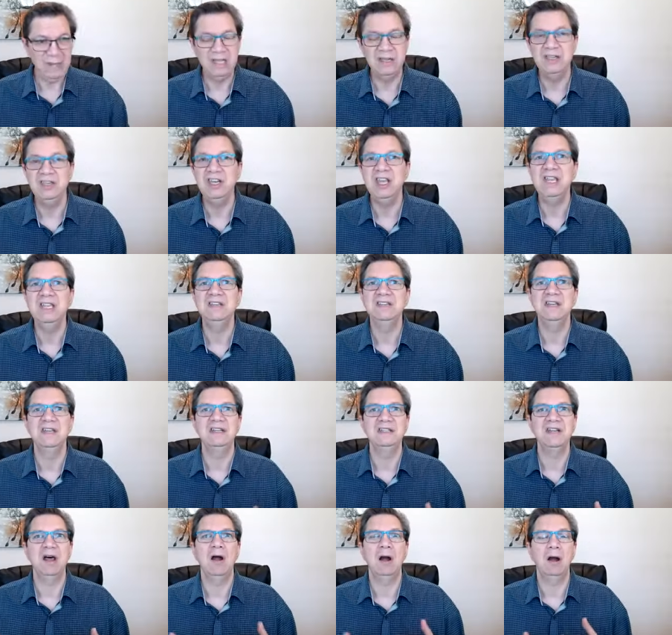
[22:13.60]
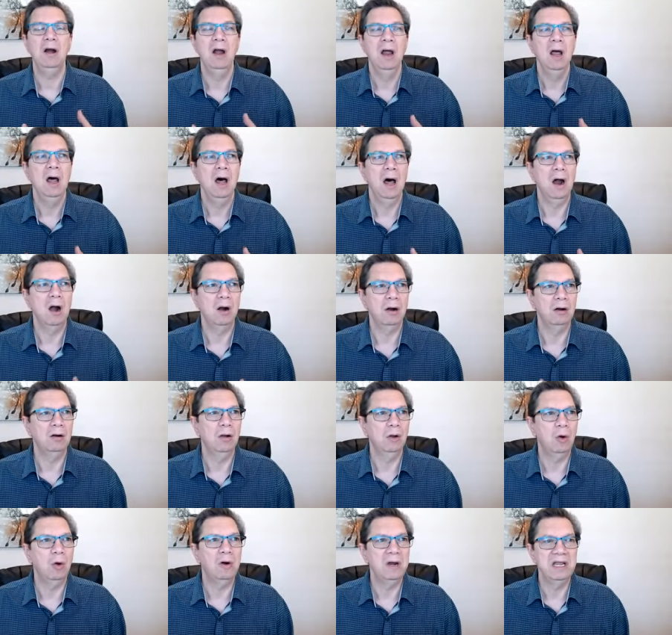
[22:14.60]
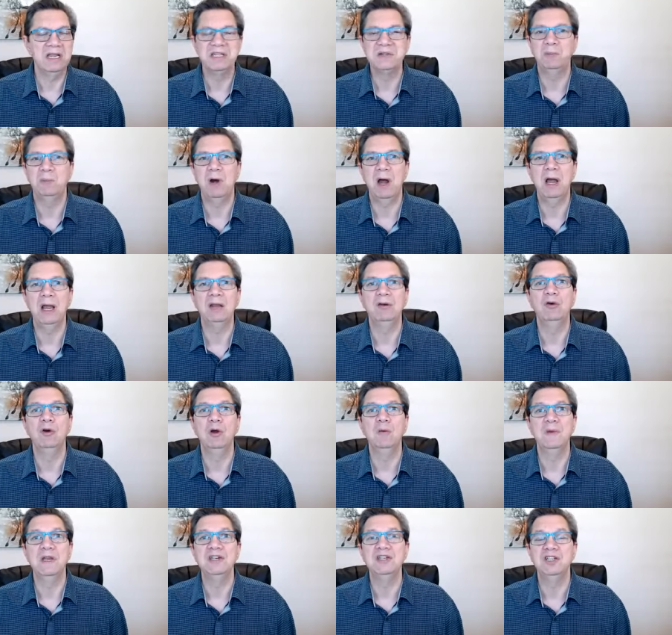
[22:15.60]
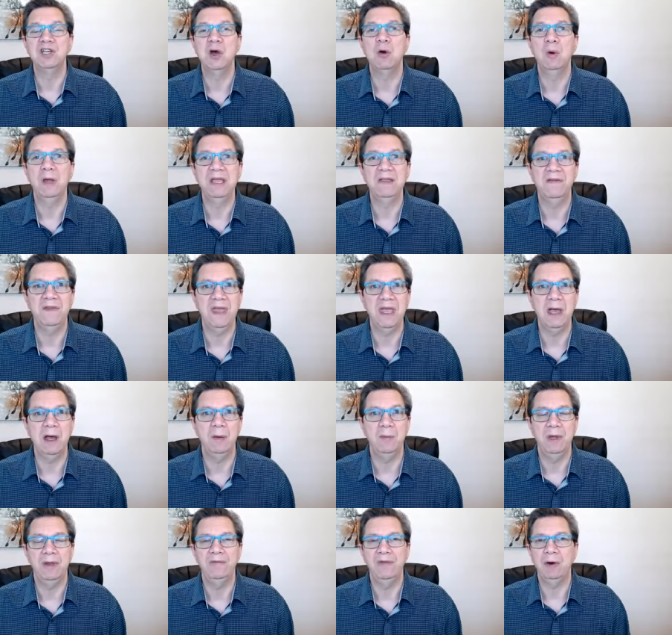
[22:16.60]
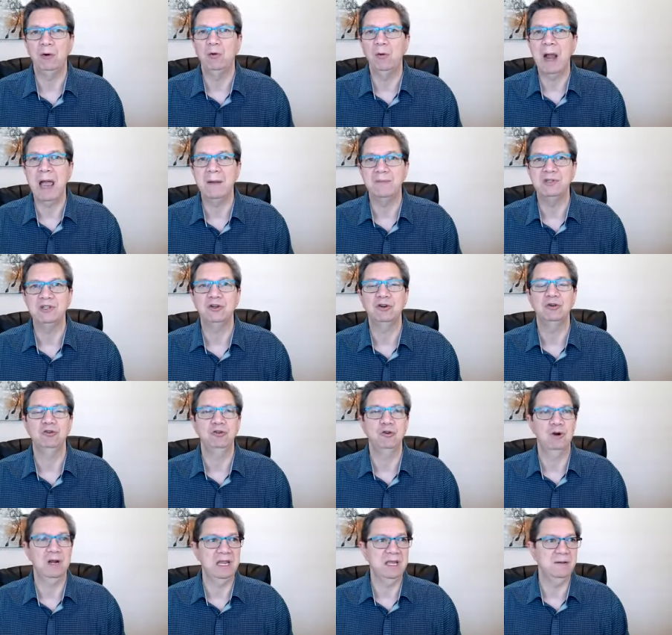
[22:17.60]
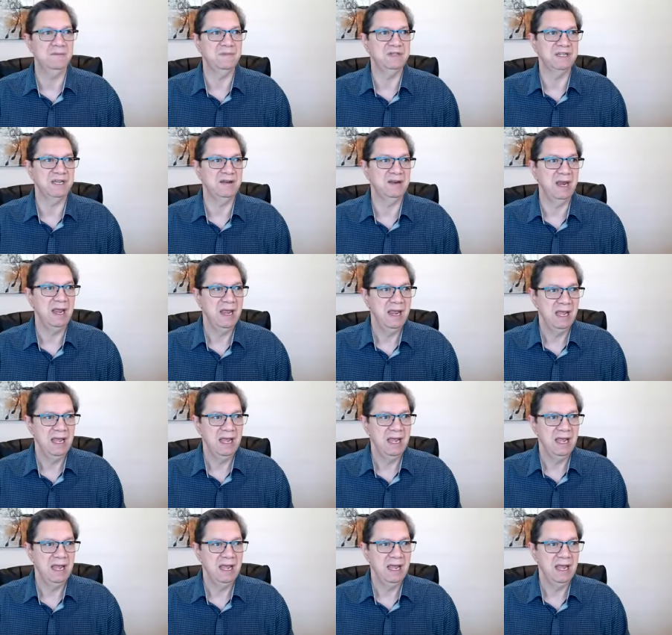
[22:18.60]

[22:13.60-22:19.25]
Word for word: Jesus, our our glorious bridegroom, is showing them and the rapture dreams and